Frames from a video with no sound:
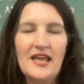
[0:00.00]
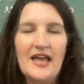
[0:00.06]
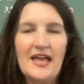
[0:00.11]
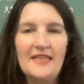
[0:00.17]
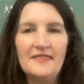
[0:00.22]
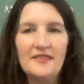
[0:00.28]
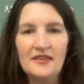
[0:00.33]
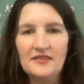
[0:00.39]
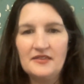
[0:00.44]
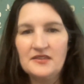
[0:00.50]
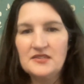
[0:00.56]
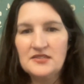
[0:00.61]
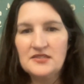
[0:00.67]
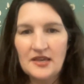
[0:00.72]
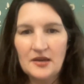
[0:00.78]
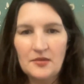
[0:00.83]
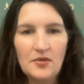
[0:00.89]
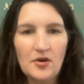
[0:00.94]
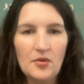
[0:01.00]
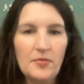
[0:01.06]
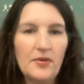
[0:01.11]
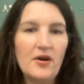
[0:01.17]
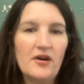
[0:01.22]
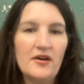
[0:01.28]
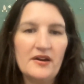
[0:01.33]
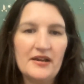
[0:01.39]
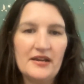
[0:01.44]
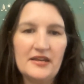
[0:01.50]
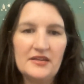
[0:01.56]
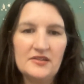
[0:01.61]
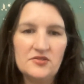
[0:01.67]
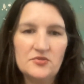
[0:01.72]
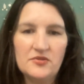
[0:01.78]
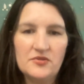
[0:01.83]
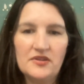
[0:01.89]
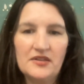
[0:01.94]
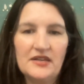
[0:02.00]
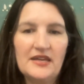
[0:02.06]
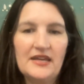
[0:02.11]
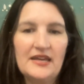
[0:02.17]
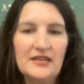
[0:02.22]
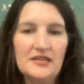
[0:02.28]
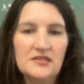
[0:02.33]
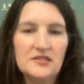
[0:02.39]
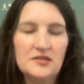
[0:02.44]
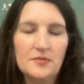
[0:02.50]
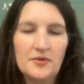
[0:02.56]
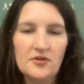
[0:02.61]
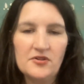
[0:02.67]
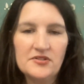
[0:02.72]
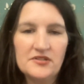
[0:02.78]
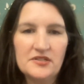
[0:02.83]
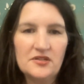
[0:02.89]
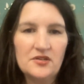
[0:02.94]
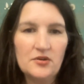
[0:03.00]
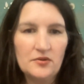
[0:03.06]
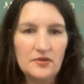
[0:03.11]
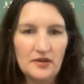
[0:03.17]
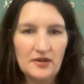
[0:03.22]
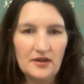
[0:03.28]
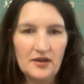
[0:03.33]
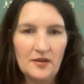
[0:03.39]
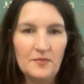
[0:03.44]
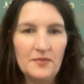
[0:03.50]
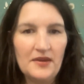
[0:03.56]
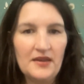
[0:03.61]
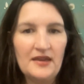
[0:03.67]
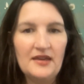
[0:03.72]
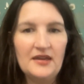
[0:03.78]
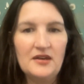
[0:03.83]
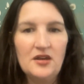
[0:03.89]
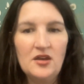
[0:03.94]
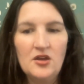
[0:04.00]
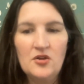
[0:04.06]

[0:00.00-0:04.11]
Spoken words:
And then the CMO part is really, it's the person who can come in,